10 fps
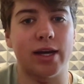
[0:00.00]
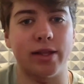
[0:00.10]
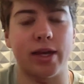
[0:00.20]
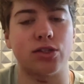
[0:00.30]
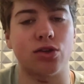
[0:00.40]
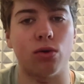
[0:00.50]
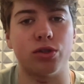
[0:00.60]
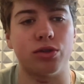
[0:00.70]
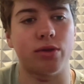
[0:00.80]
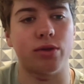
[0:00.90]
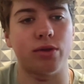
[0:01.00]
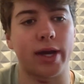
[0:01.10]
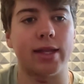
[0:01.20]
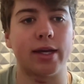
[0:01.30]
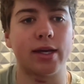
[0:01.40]
Had they told you, like,
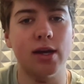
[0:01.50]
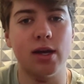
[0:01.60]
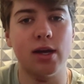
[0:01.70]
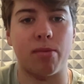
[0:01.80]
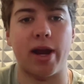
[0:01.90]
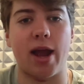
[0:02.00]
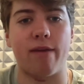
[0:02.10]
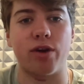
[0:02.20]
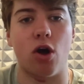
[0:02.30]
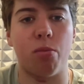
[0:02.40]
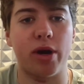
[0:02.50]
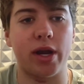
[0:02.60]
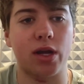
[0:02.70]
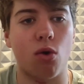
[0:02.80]
hey, like, we might have an opening?